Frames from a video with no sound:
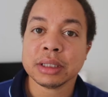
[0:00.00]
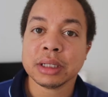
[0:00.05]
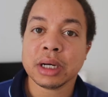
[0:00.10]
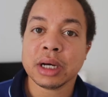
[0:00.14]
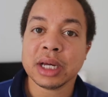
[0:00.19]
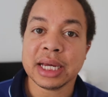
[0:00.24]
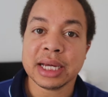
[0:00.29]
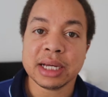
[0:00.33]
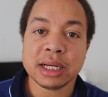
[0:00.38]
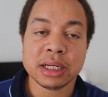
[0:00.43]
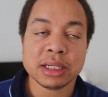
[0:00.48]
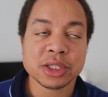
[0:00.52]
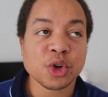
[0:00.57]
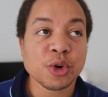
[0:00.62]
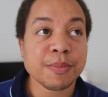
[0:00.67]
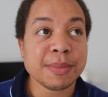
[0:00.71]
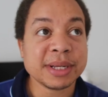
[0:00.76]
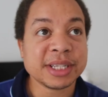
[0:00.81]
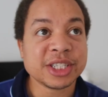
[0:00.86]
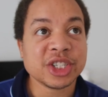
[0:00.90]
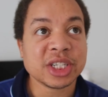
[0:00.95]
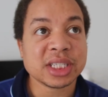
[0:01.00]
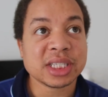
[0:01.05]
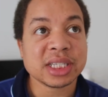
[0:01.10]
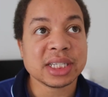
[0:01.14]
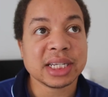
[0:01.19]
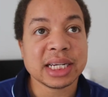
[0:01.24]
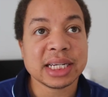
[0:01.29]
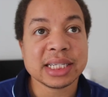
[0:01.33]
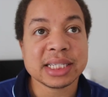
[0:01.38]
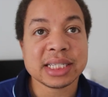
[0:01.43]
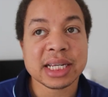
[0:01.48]
Oh yeah, I saw a message
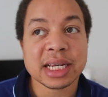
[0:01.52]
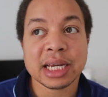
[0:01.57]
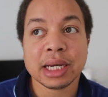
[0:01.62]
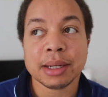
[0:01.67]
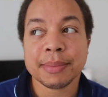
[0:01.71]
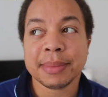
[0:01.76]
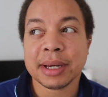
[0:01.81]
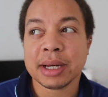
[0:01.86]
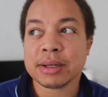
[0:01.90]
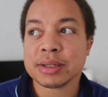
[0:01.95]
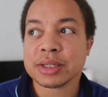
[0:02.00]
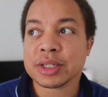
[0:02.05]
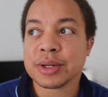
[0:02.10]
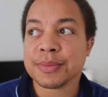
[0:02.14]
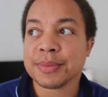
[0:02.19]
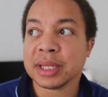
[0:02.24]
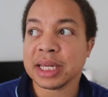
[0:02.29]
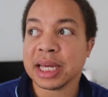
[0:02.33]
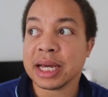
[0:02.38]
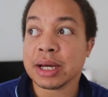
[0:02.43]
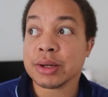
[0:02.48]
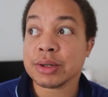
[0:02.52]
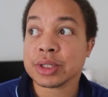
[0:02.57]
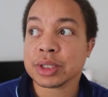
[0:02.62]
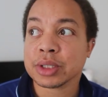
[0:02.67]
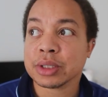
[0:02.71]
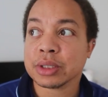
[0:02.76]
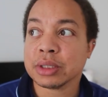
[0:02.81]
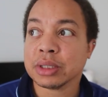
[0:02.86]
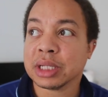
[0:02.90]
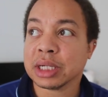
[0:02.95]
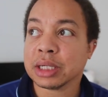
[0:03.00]
yesterday saying about something else
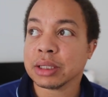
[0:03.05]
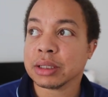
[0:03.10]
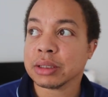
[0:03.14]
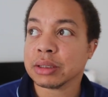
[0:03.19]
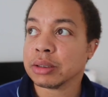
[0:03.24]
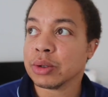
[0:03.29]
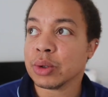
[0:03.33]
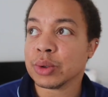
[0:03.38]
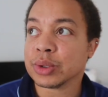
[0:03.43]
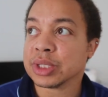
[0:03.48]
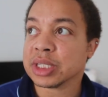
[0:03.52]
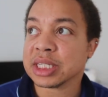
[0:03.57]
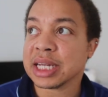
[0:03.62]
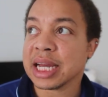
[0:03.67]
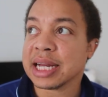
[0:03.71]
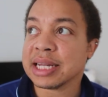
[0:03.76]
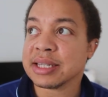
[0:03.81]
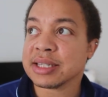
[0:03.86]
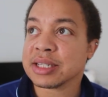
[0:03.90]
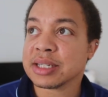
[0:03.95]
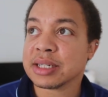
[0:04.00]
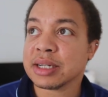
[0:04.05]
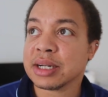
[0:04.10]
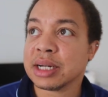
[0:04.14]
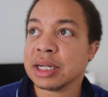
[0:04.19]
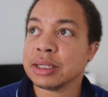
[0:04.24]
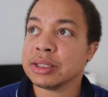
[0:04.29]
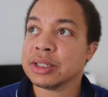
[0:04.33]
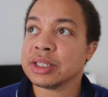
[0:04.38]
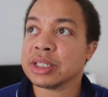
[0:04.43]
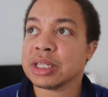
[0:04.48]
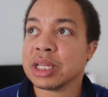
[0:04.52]
that causes cancer and
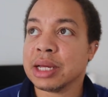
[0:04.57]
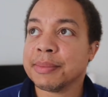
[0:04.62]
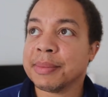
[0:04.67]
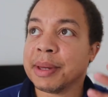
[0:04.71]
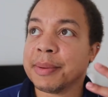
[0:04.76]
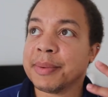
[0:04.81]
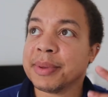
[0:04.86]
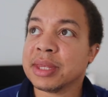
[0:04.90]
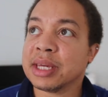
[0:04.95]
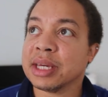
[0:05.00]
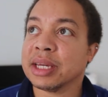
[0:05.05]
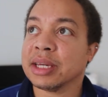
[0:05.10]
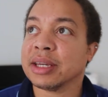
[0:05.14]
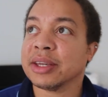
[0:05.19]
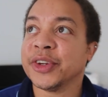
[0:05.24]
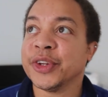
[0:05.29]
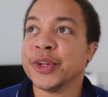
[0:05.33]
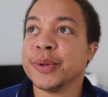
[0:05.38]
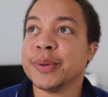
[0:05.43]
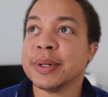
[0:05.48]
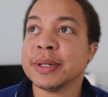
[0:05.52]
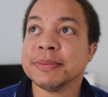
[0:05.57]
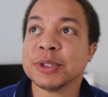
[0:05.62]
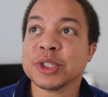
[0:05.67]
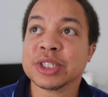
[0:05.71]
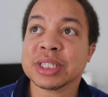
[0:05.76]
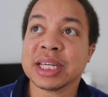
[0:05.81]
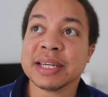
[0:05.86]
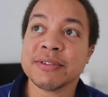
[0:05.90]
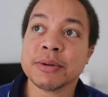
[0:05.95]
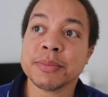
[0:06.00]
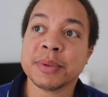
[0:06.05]
it just like made me think you know what
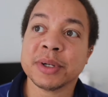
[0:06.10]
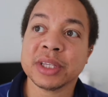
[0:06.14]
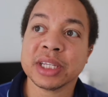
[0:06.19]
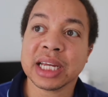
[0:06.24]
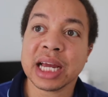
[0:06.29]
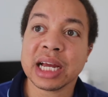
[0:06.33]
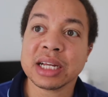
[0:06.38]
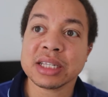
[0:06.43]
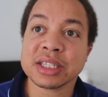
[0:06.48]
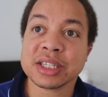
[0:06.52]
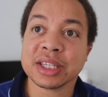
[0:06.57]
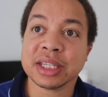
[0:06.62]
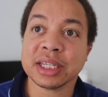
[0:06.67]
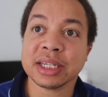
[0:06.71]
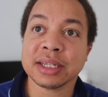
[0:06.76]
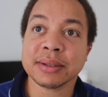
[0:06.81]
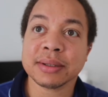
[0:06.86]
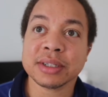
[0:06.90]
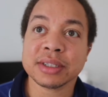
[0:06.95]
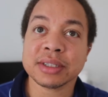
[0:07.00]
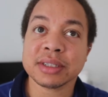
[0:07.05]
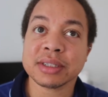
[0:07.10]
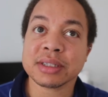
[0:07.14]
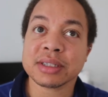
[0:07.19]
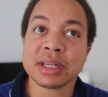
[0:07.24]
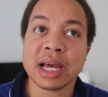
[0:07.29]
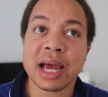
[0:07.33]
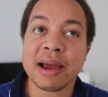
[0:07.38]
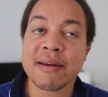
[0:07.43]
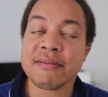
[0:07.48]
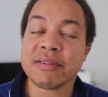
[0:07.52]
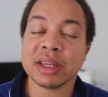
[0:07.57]
just give up on the cancer thing because
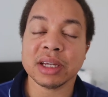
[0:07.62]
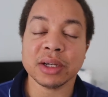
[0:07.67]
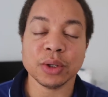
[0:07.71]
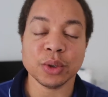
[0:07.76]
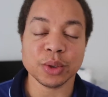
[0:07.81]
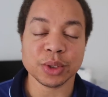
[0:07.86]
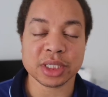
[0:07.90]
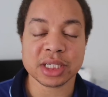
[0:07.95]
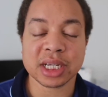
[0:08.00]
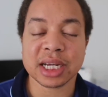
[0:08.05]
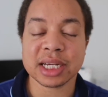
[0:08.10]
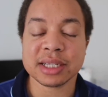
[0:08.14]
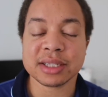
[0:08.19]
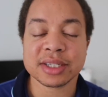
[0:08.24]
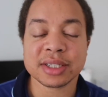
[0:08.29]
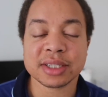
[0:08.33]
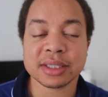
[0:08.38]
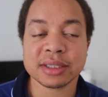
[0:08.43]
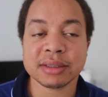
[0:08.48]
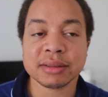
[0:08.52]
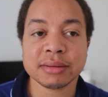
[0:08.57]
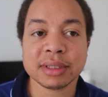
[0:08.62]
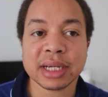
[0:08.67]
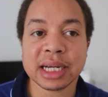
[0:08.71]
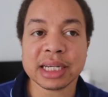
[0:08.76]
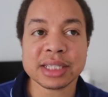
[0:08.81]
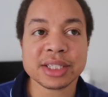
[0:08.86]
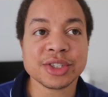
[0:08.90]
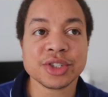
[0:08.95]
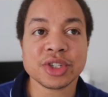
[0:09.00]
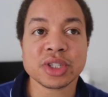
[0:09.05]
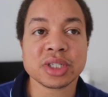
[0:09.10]
everything causes cancer
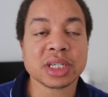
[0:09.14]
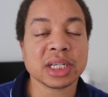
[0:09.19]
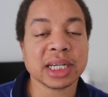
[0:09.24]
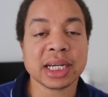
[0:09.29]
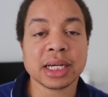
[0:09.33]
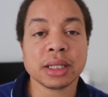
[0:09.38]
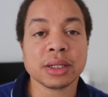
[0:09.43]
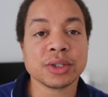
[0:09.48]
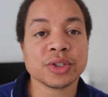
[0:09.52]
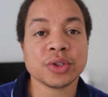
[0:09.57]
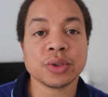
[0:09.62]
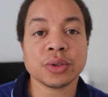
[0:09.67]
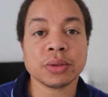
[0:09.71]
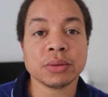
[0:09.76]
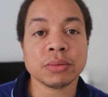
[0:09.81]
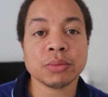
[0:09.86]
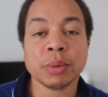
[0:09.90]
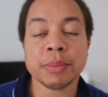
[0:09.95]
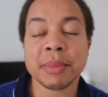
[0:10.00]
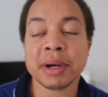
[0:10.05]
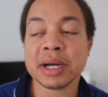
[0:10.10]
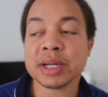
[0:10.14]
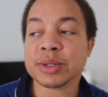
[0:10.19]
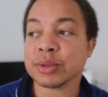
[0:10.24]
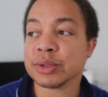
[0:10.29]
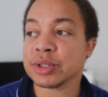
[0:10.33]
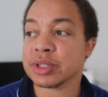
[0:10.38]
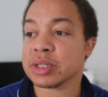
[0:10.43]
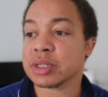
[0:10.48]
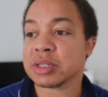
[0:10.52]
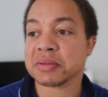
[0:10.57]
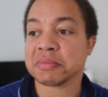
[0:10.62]
cancer is just going to kill us all we might as well
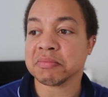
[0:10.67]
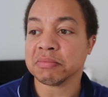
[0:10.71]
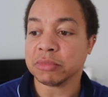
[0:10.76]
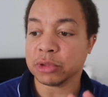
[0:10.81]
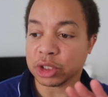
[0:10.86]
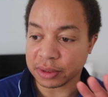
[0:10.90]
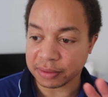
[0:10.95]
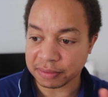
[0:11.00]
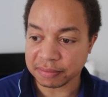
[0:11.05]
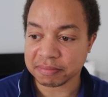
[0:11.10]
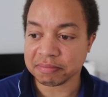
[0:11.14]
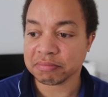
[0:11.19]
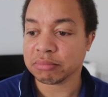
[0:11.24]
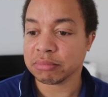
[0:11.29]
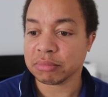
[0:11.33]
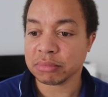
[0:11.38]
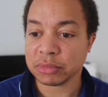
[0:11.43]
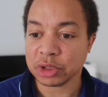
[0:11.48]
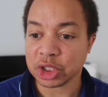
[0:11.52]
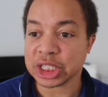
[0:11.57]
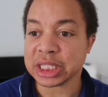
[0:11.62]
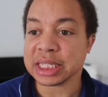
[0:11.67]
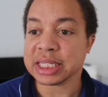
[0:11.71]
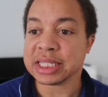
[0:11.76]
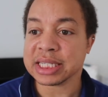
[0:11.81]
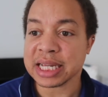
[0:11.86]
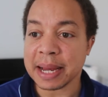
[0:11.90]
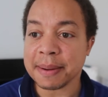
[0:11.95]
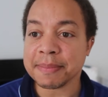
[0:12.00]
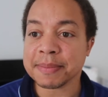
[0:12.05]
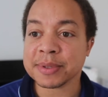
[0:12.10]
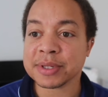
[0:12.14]
just just just
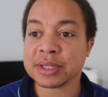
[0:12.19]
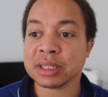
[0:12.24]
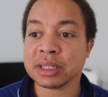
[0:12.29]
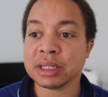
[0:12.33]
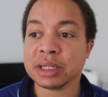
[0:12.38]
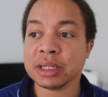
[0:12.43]
accept